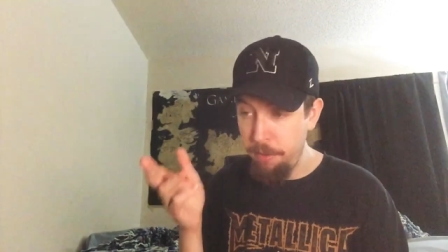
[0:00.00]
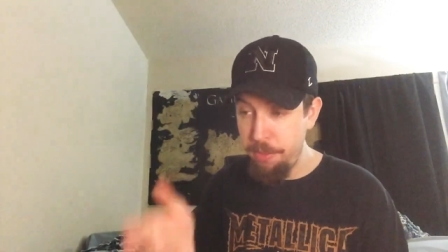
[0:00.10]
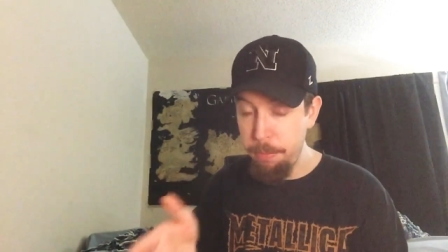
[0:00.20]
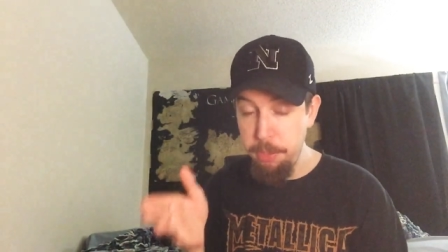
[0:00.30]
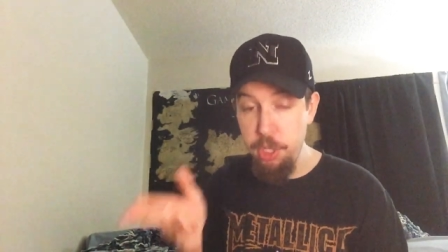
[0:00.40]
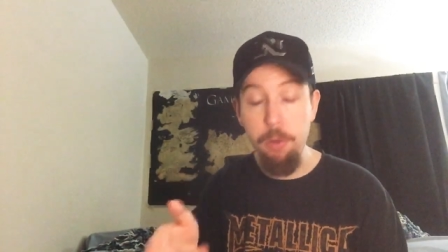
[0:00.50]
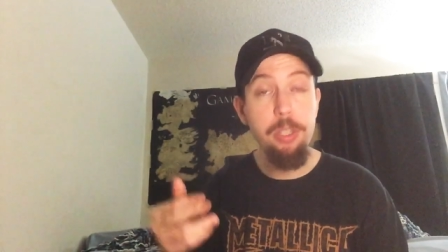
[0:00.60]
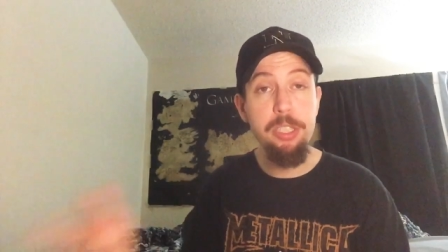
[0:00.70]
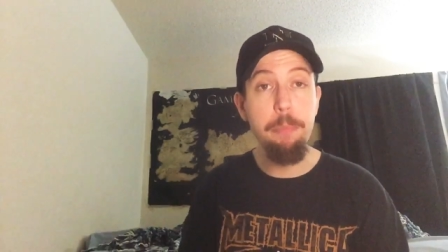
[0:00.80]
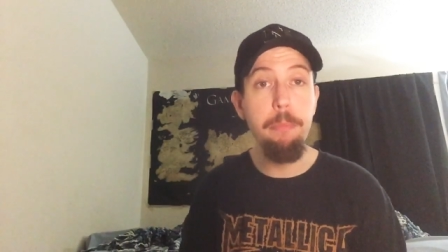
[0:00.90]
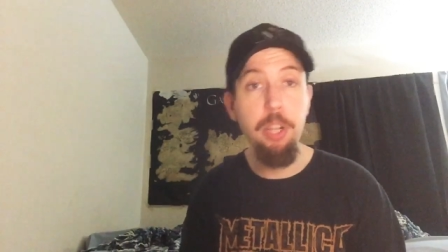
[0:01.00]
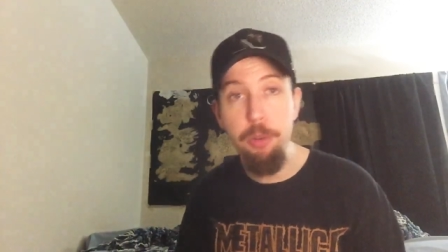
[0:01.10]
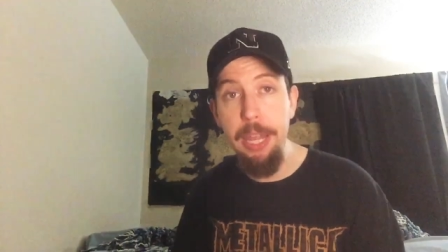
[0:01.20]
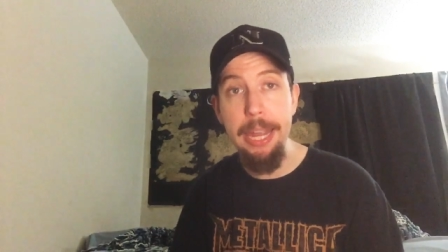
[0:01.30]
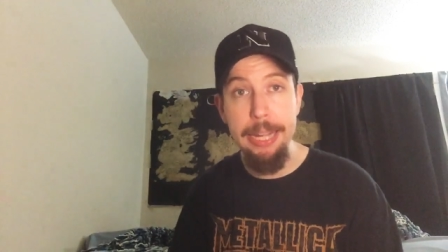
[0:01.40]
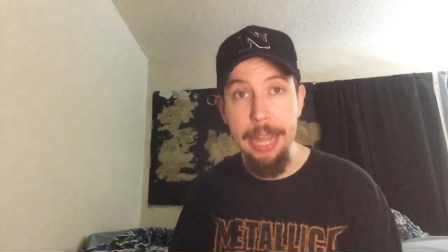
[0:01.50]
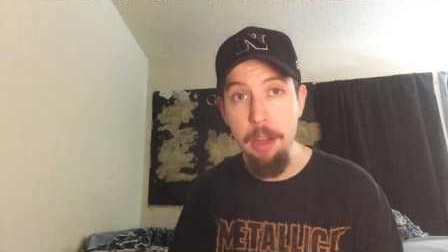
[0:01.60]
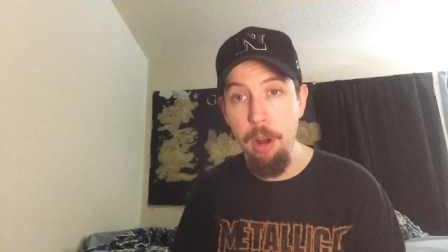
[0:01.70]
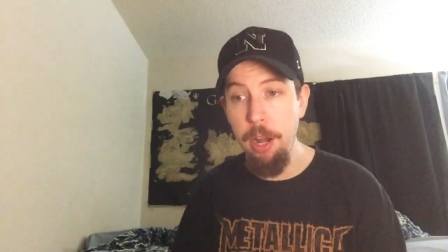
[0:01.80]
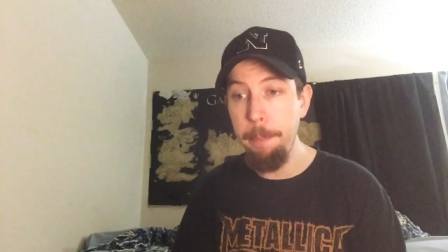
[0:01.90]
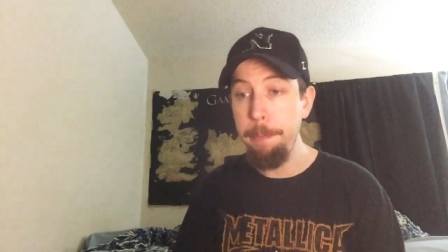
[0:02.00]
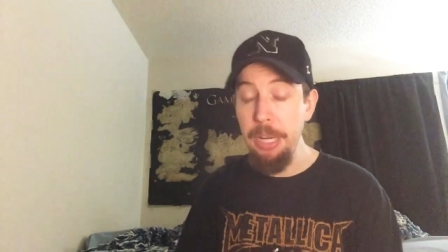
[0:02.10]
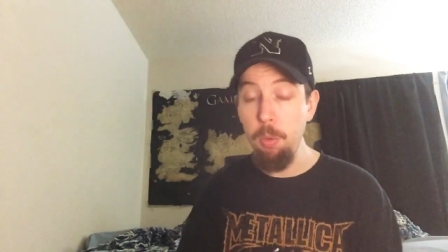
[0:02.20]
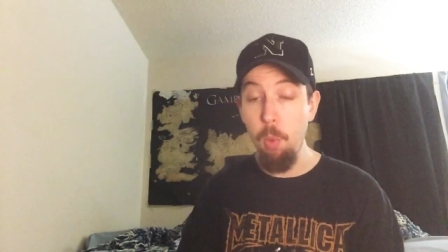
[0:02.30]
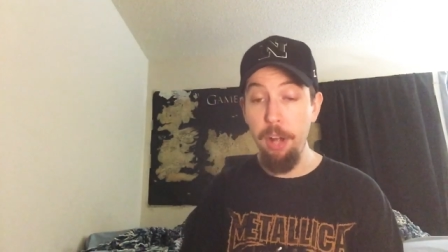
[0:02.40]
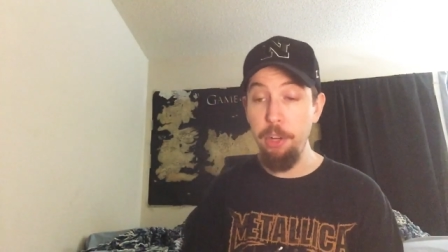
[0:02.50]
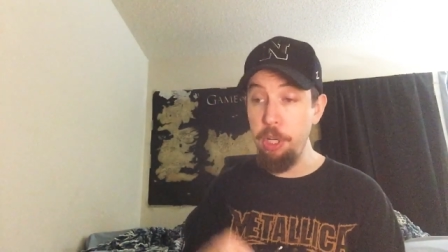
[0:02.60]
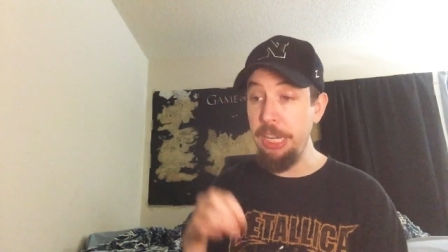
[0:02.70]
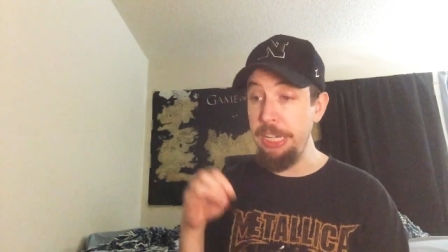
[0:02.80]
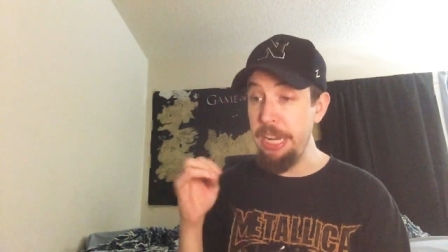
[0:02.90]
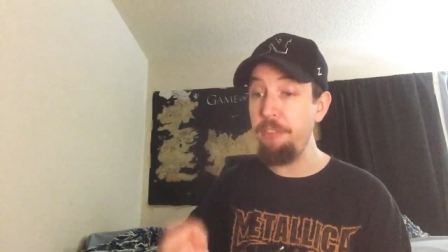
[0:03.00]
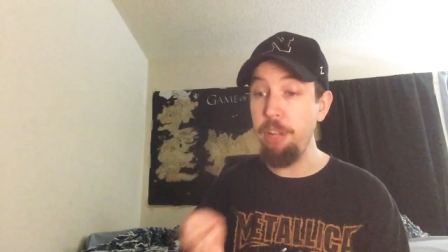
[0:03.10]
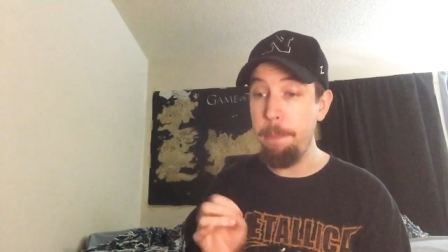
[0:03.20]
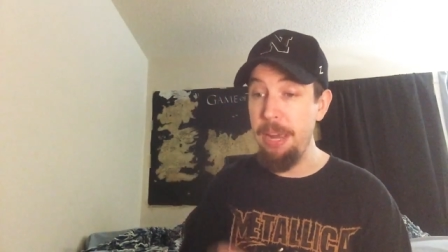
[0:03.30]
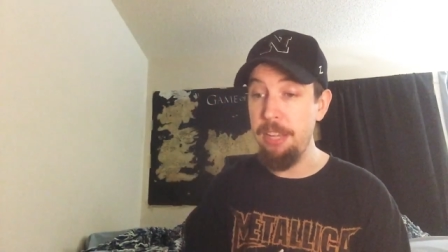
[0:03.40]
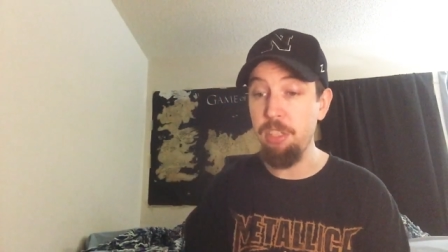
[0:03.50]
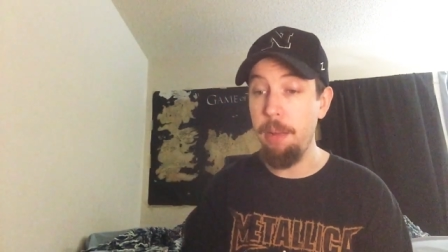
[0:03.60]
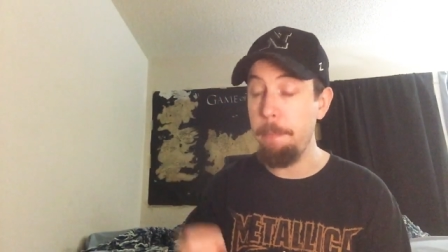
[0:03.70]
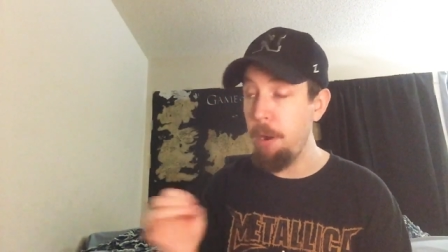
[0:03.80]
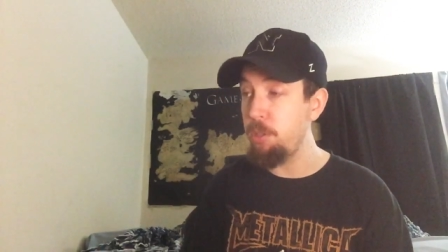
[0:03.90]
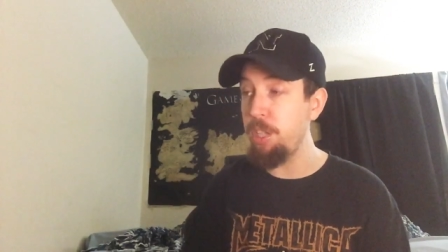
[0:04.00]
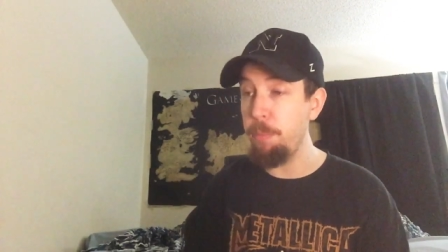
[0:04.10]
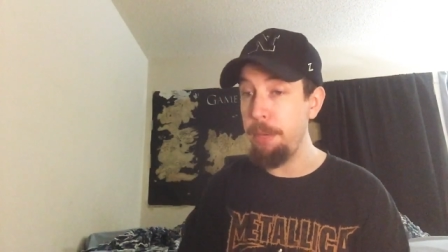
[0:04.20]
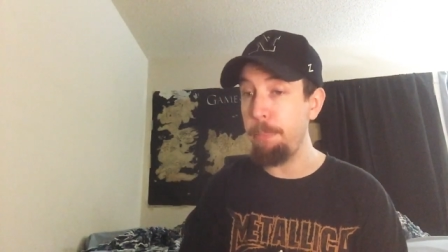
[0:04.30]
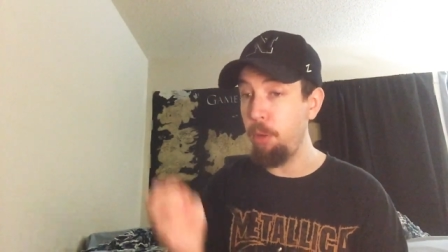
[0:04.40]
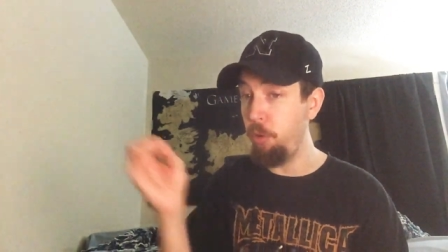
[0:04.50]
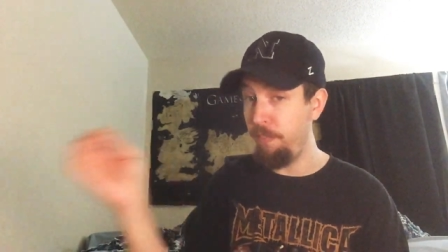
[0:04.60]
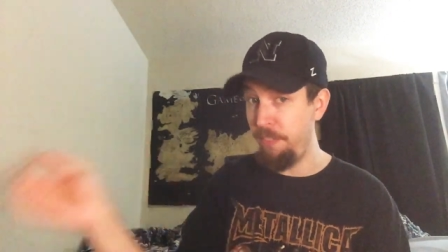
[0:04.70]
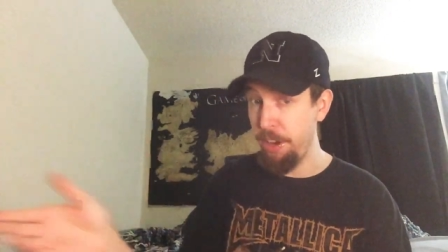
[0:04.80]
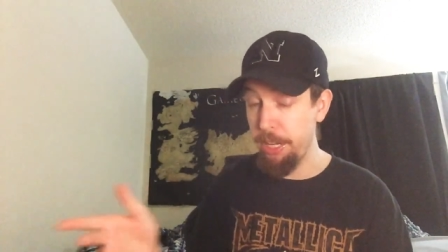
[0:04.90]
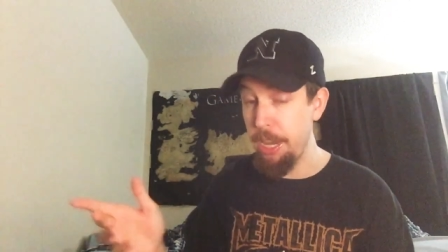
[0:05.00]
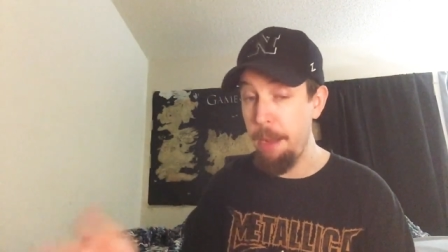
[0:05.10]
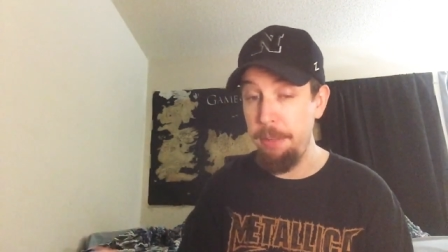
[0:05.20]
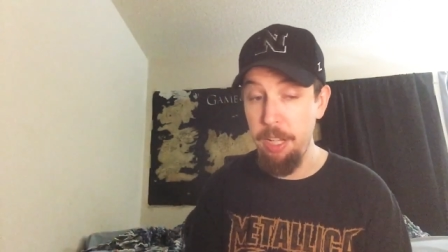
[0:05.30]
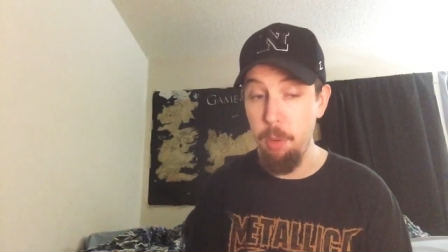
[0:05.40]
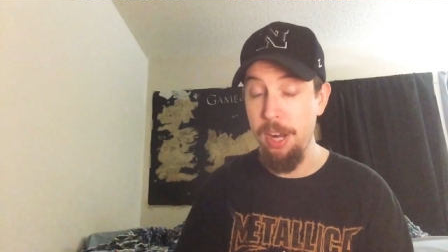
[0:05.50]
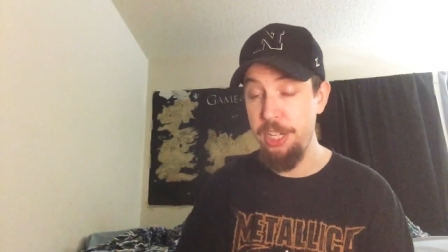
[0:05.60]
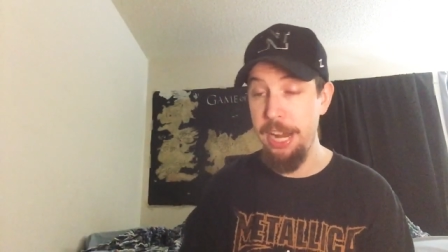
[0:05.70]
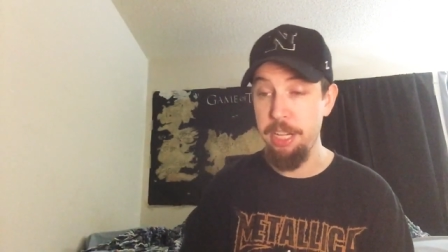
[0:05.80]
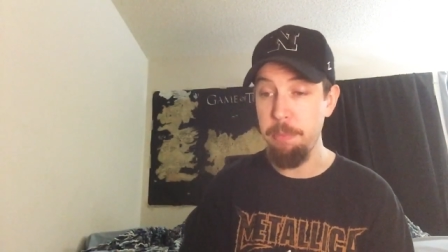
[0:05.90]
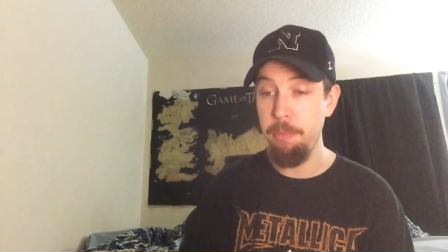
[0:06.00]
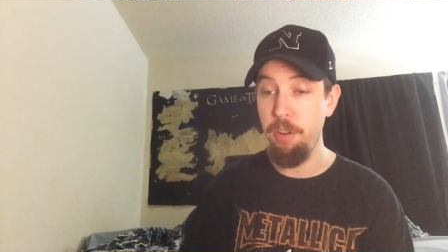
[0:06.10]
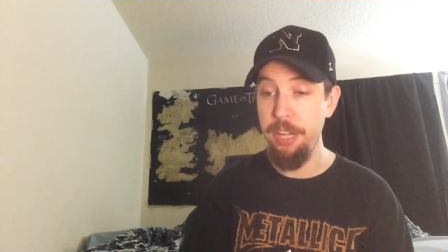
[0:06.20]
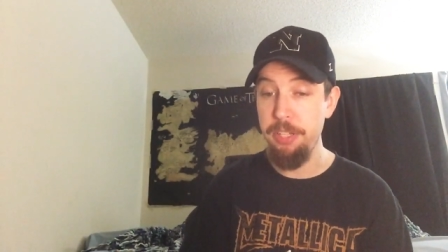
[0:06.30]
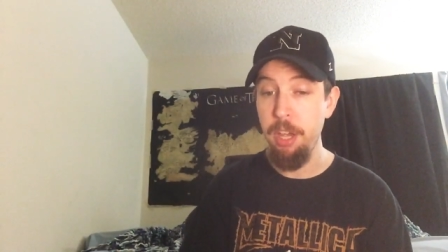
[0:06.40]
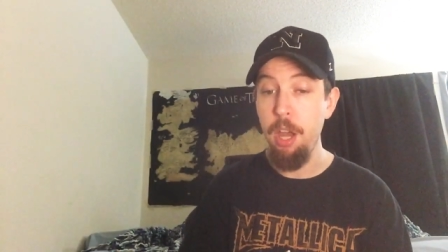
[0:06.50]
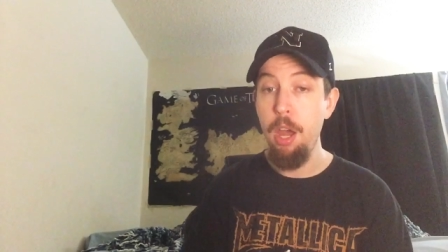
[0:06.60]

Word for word: of them do is someone you can't count on meanwhile you can definitely piss on most of the people who very commonly watch action movies